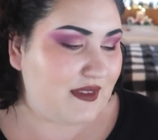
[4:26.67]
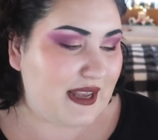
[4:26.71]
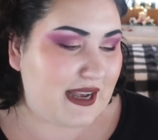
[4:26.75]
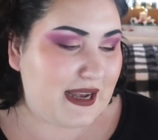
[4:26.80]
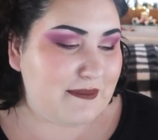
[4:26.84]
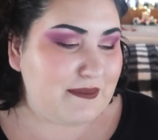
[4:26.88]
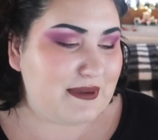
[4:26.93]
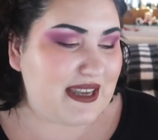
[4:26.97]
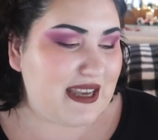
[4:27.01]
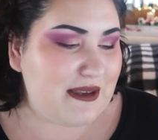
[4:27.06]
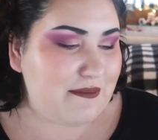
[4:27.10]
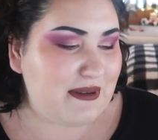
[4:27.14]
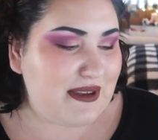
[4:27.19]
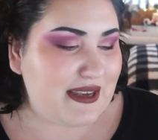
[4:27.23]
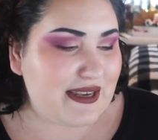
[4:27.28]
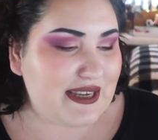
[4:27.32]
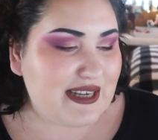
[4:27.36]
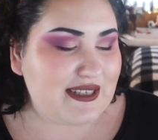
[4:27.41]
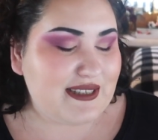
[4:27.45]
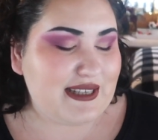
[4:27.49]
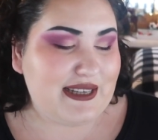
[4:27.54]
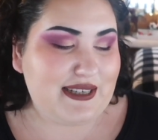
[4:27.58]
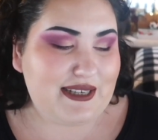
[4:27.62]
I'm keeping it
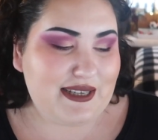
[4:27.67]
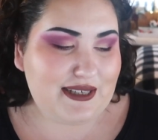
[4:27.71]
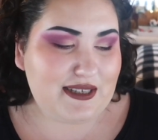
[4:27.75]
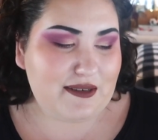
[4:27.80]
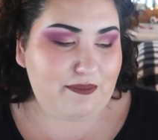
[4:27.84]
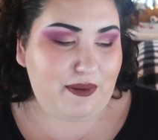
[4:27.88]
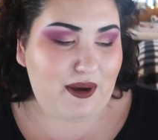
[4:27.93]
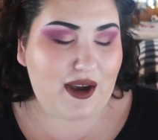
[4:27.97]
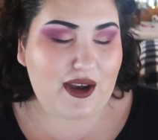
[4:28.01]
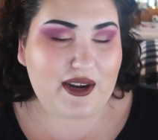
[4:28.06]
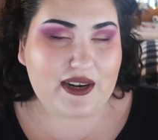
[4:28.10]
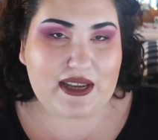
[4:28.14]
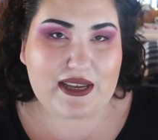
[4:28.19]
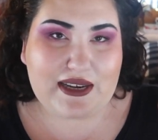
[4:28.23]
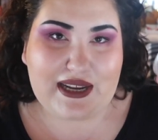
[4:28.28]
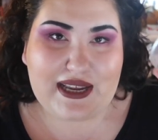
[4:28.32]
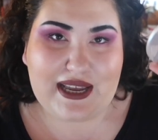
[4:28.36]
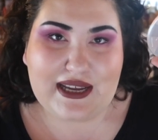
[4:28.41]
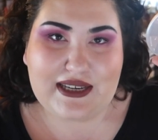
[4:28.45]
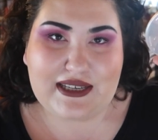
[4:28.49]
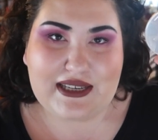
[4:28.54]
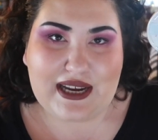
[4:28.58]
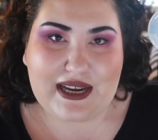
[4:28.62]
because I did depot it and I
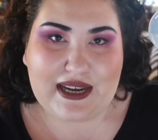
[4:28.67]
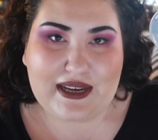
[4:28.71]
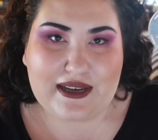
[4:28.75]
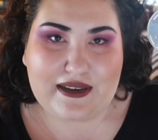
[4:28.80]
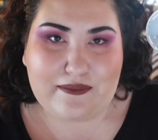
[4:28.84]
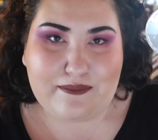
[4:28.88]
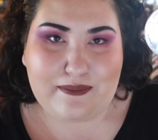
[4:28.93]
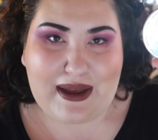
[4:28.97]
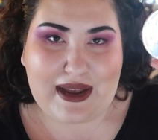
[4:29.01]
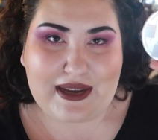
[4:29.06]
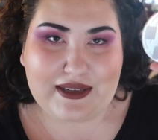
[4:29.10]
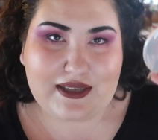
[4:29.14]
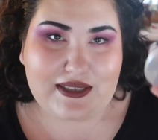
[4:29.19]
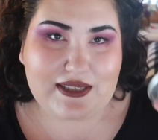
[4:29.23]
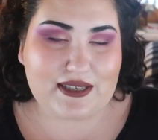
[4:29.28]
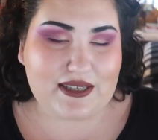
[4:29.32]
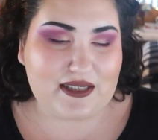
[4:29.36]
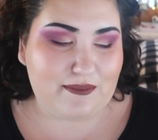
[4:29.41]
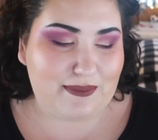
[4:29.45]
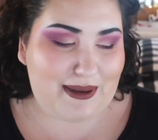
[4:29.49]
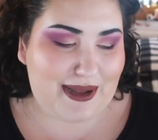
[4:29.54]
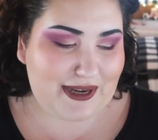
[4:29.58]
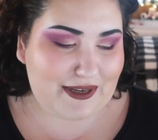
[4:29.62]
had to add magnets to
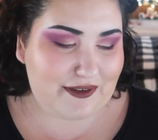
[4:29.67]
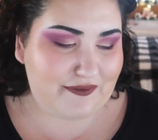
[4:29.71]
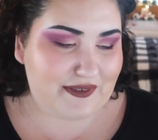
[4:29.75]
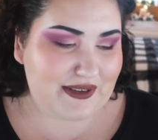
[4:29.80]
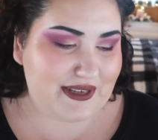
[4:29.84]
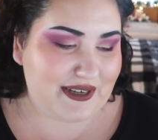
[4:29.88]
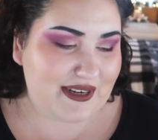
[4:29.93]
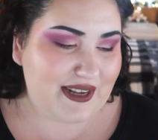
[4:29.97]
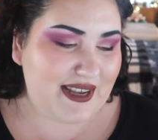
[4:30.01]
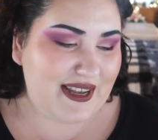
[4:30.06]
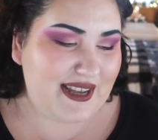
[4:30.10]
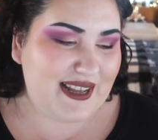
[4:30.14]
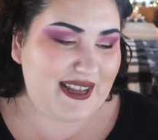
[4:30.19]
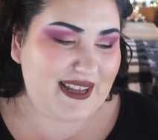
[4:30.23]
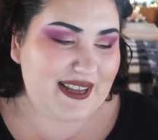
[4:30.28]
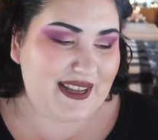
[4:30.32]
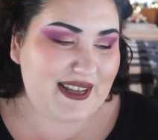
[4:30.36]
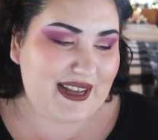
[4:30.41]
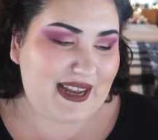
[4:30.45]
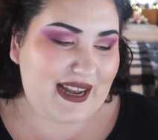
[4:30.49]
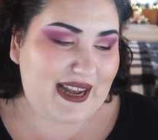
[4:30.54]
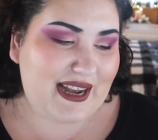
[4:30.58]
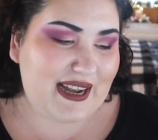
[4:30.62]
the back of it.
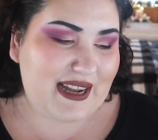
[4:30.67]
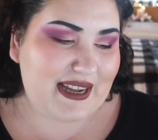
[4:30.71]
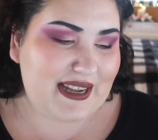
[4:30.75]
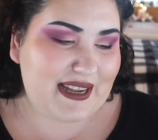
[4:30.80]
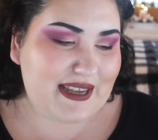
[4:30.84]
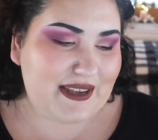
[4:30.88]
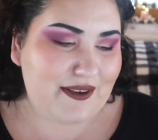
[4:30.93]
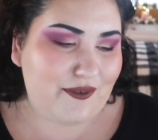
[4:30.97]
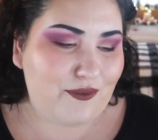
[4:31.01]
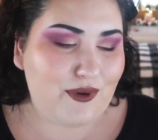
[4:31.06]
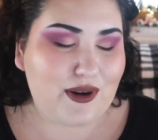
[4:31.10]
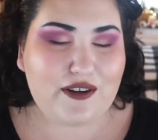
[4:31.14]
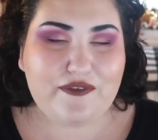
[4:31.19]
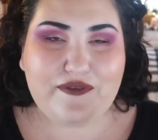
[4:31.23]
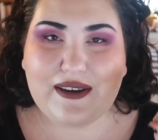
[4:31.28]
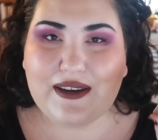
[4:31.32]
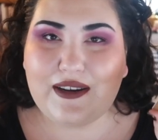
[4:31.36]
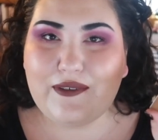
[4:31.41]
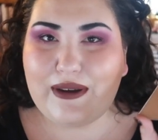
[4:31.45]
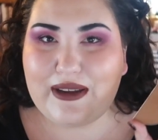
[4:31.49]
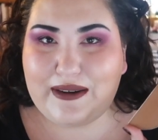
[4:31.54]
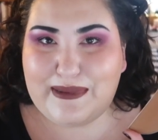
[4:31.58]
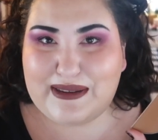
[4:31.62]
I want to find
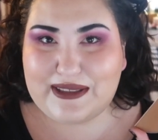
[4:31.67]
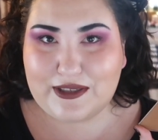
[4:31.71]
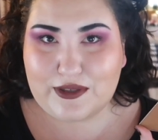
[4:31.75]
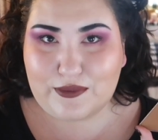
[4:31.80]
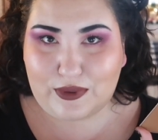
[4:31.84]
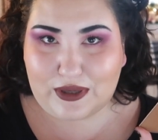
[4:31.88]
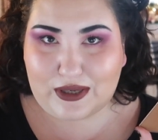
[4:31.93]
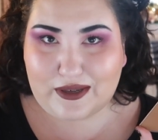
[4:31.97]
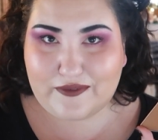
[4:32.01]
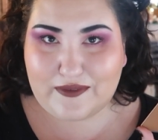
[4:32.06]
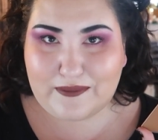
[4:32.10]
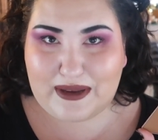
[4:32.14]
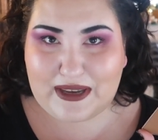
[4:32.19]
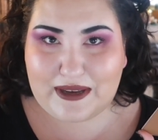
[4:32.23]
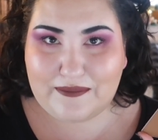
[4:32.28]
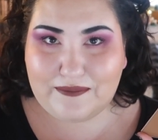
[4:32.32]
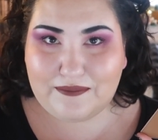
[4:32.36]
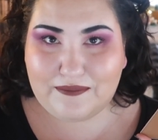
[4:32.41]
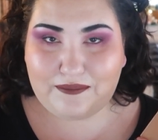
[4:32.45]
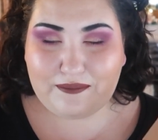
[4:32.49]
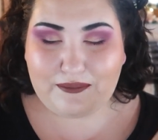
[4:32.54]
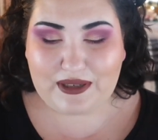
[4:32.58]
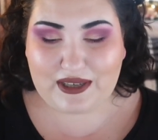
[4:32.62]
a way to make this work for me
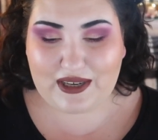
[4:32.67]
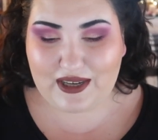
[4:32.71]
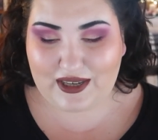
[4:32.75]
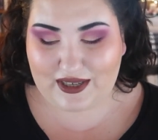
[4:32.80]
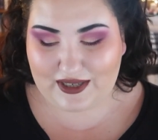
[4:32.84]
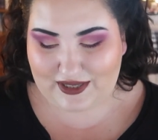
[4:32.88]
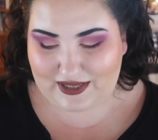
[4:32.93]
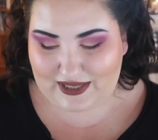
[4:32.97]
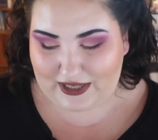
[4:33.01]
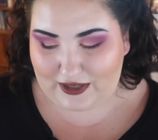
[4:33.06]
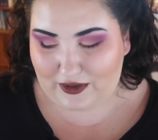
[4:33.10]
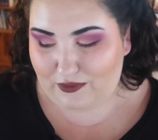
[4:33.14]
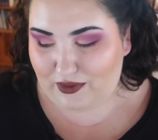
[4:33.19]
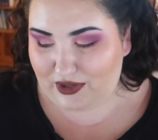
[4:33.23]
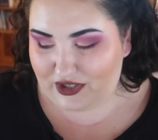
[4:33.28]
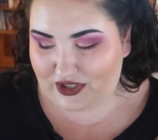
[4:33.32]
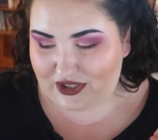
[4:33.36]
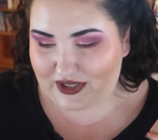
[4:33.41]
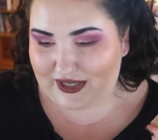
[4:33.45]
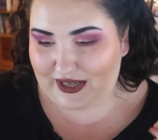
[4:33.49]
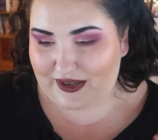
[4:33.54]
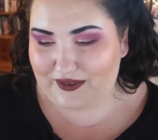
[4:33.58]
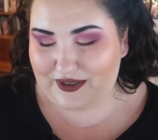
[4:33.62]
because I don't want to
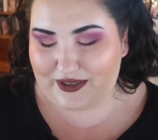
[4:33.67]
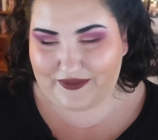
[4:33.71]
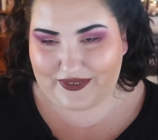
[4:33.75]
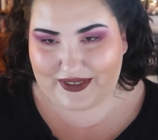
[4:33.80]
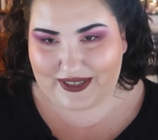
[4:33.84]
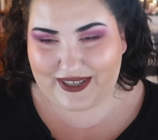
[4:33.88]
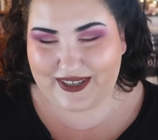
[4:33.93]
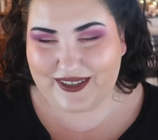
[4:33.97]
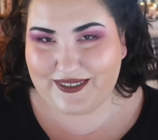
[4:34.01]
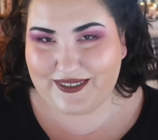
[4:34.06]
just get rid of it.